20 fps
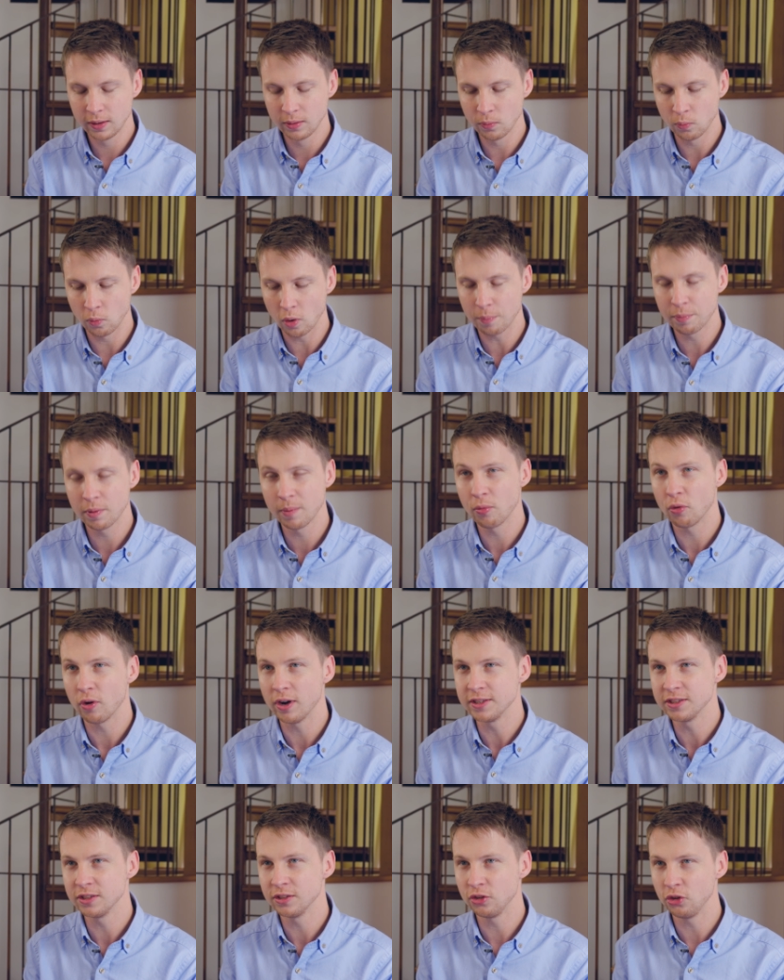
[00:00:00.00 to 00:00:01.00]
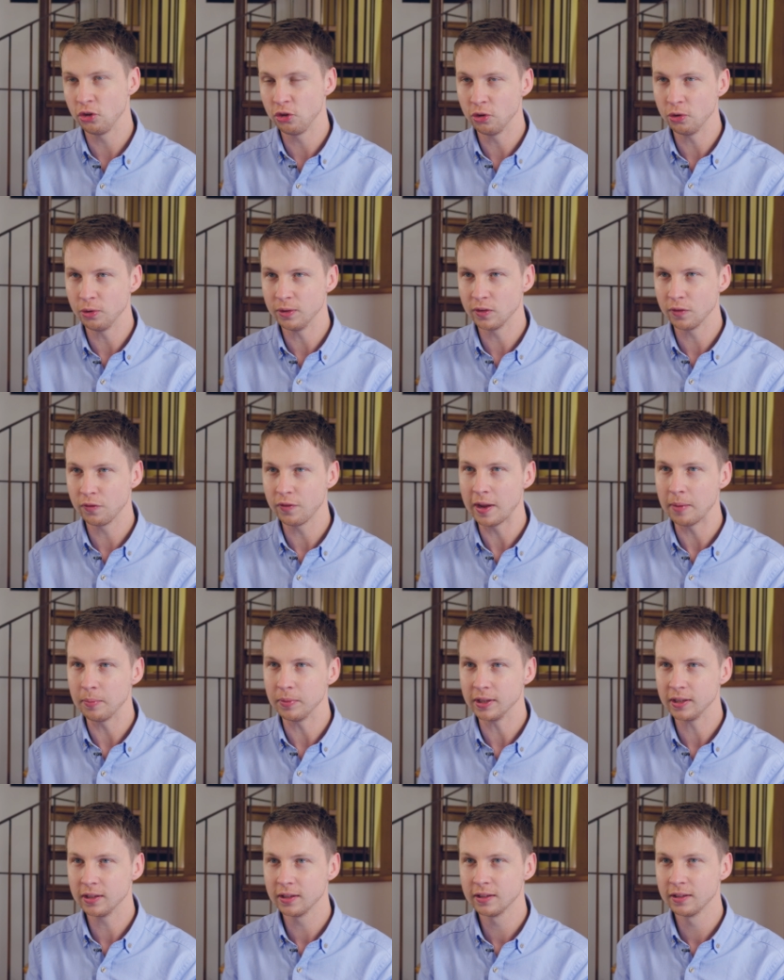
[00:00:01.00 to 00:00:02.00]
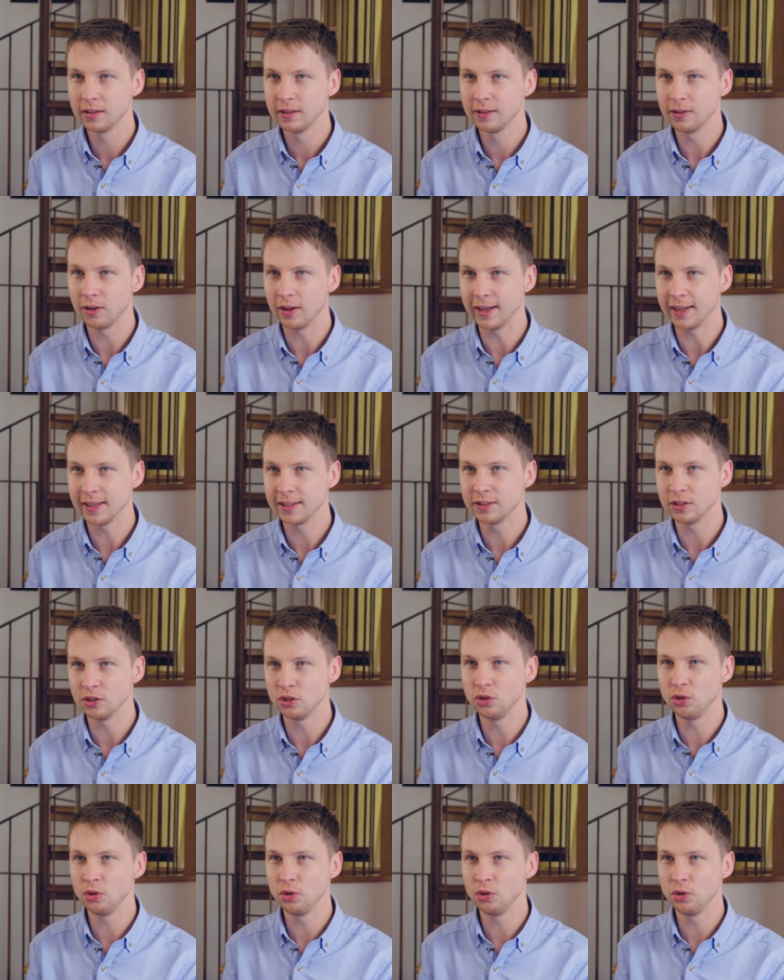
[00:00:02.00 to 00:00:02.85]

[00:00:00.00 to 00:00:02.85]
what preparation did you do as a family? Like, did